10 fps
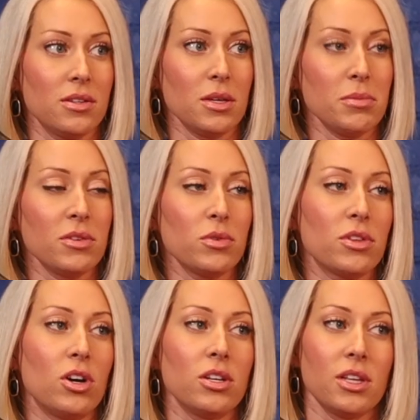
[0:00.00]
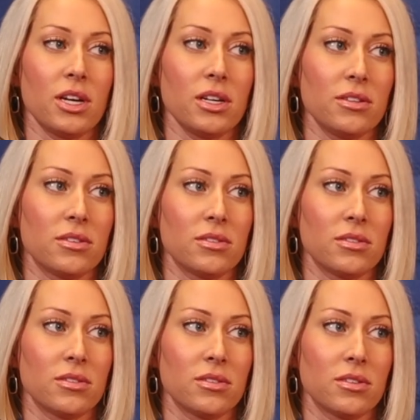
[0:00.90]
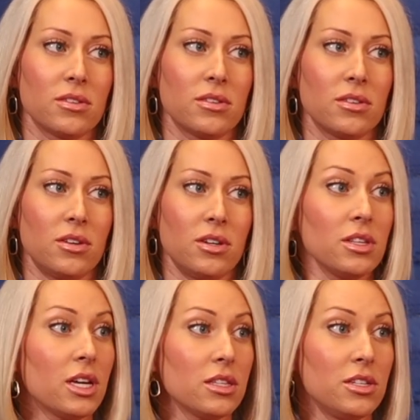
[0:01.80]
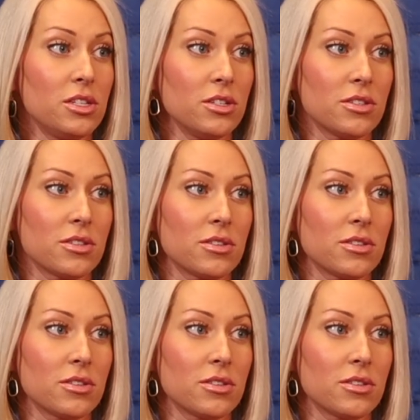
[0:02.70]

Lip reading: Same thing with online lenders.